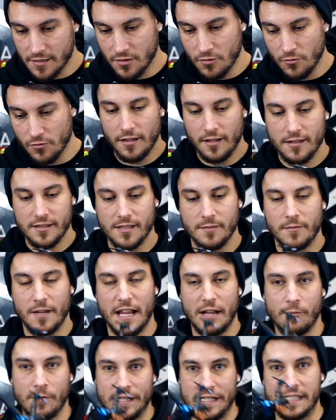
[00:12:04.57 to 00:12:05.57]
cool. On some
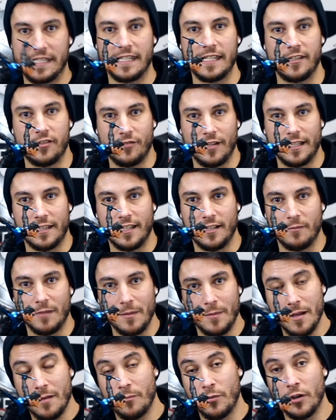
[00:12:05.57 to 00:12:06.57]
Nightwing Steez right there.
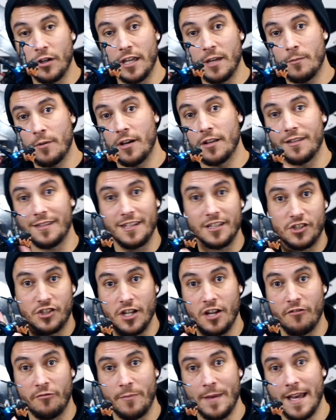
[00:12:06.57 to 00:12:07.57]
Maybe I'll put him on the
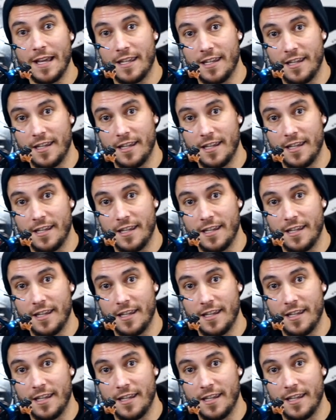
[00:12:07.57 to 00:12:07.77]
shelf back